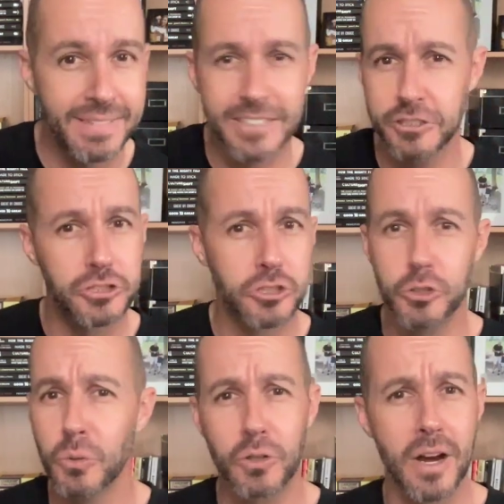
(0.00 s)
That's just
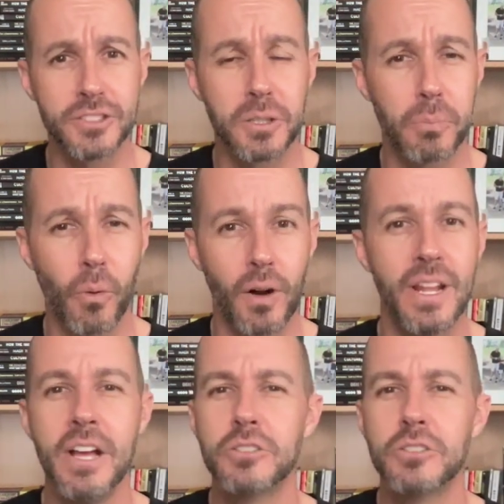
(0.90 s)
true across the board.